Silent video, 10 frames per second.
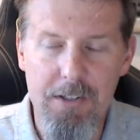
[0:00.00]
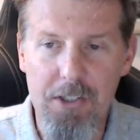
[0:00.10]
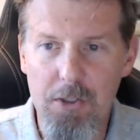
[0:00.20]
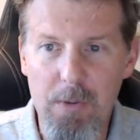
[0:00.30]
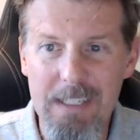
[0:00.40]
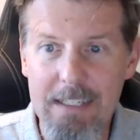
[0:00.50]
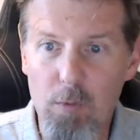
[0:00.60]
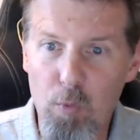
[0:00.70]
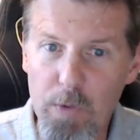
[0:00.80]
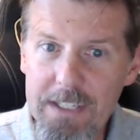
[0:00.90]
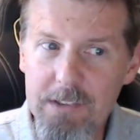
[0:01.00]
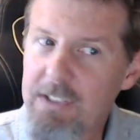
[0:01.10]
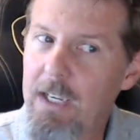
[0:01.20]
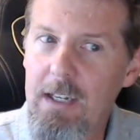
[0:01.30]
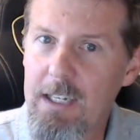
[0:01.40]
and to do it in
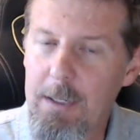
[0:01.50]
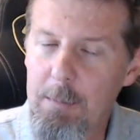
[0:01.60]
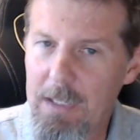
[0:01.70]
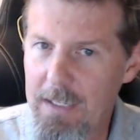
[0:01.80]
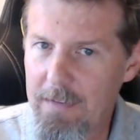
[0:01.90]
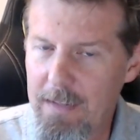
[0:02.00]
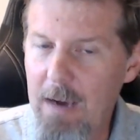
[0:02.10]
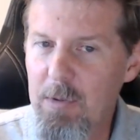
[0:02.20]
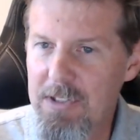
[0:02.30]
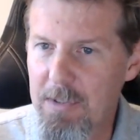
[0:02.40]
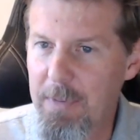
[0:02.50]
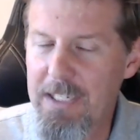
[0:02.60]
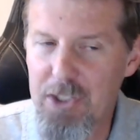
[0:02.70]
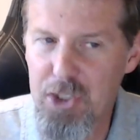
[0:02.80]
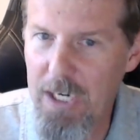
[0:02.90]
real time. And that was the
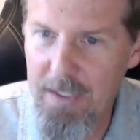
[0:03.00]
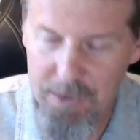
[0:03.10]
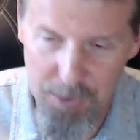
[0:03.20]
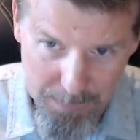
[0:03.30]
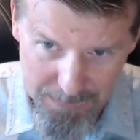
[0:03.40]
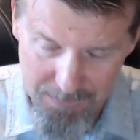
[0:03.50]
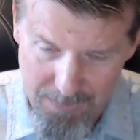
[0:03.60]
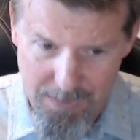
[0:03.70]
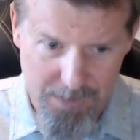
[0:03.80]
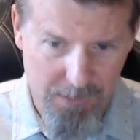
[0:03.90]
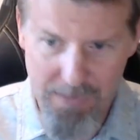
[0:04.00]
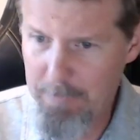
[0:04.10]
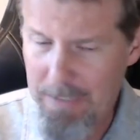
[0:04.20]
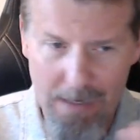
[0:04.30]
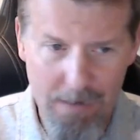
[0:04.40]
biggest challenge, because you
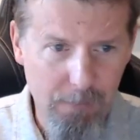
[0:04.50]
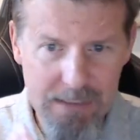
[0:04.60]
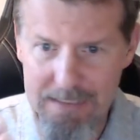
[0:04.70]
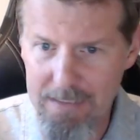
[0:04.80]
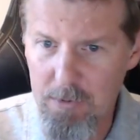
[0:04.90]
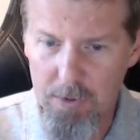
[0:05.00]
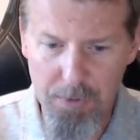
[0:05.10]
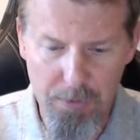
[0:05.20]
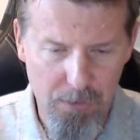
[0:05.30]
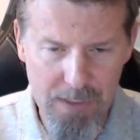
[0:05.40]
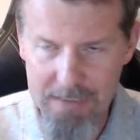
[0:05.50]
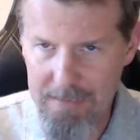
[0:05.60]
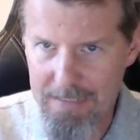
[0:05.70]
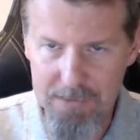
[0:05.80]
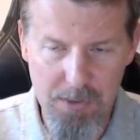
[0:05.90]
think about every single
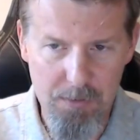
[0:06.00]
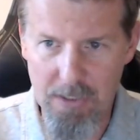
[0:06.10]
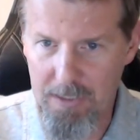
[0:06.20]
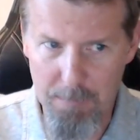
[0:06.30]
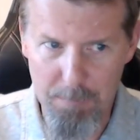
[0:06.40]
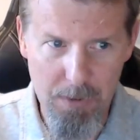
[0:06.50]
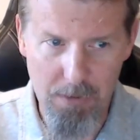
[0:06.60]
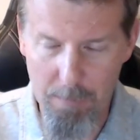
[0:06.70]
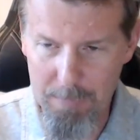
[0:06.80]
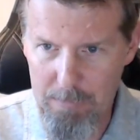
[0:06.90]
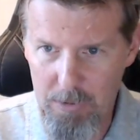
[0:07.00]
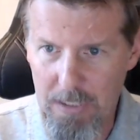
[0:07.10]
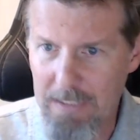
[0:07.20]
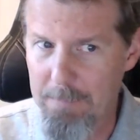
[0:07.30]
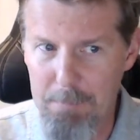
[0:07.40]
thing that executes on a computer. I mean, we're
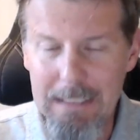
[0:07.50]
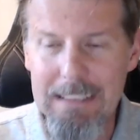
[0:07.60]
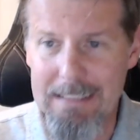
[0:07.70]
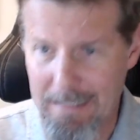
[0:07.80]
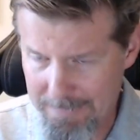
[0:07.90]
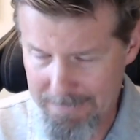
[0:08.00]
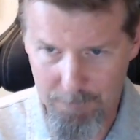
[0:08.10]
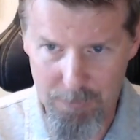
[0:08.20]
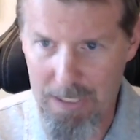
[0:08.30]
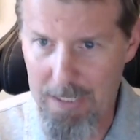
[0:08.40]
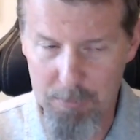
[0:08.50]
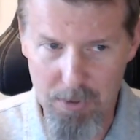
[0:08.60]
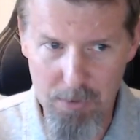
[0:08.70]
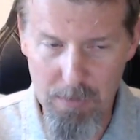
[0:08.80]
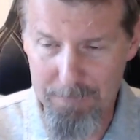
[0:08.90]
talking milliseconds of time.
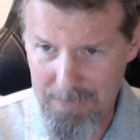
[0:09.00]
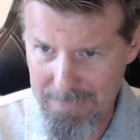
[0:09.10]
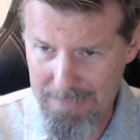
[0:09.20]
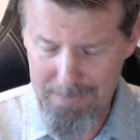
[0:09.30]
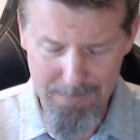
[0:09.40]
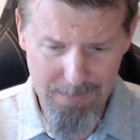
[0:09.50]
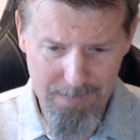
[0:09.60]
So you have to get